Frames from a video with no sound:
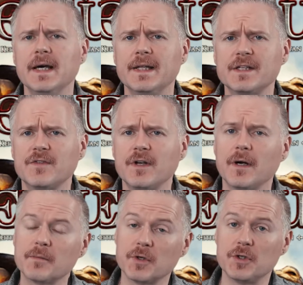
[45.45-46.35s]
In this video,
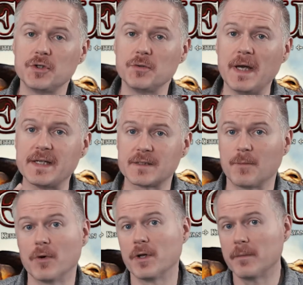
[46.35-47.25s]
I'm going to do as
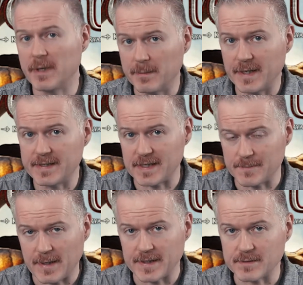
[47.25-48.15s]
spoiler minimized as
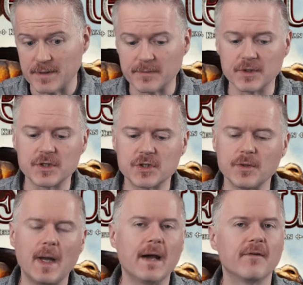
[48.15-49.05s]
possible. I'm going to show
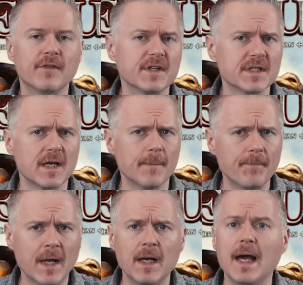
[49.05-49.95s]
you how everything's set
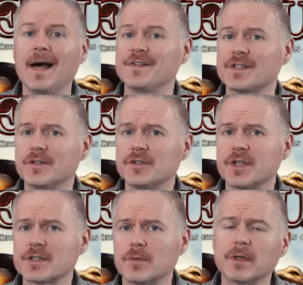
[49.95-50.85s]
up, how skill
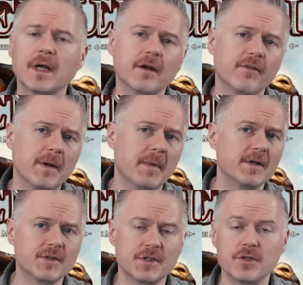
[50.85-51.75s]
checks work, how to fight
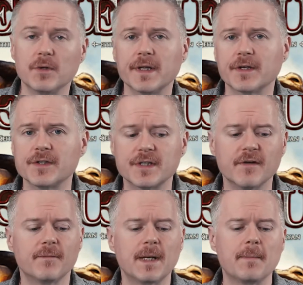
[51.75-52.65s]
monsters, and do all that good
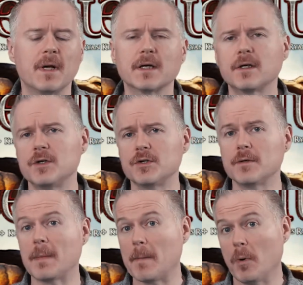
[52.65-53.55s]
stuff, but I'm not going to do it
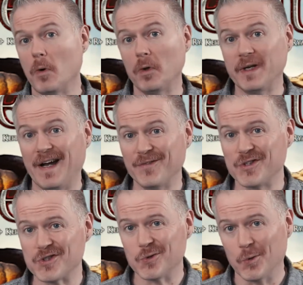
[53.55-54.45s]
by pulling out the
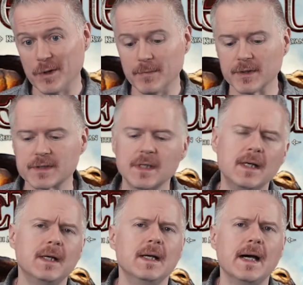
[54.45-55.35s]
storybooks.
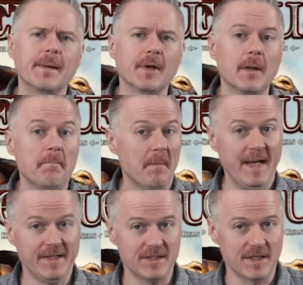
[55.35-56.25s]
I'm going to
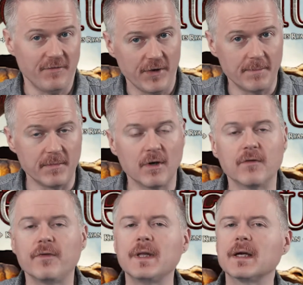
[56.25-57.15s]
make stuff up and
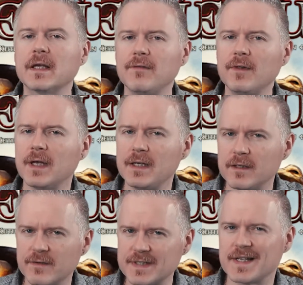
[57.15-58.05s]
hopefully that'll give you the idea
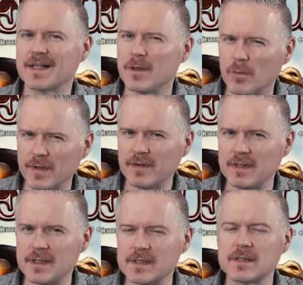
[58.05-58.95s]
of exactly what
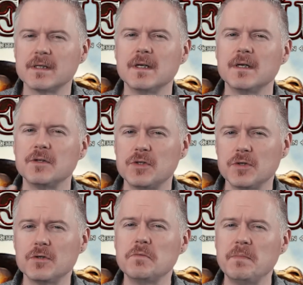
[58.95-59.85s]
things
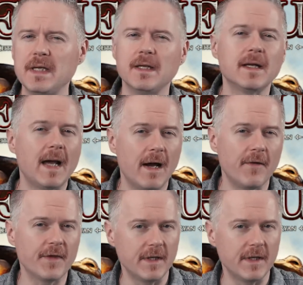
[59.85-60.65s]
do mean and how the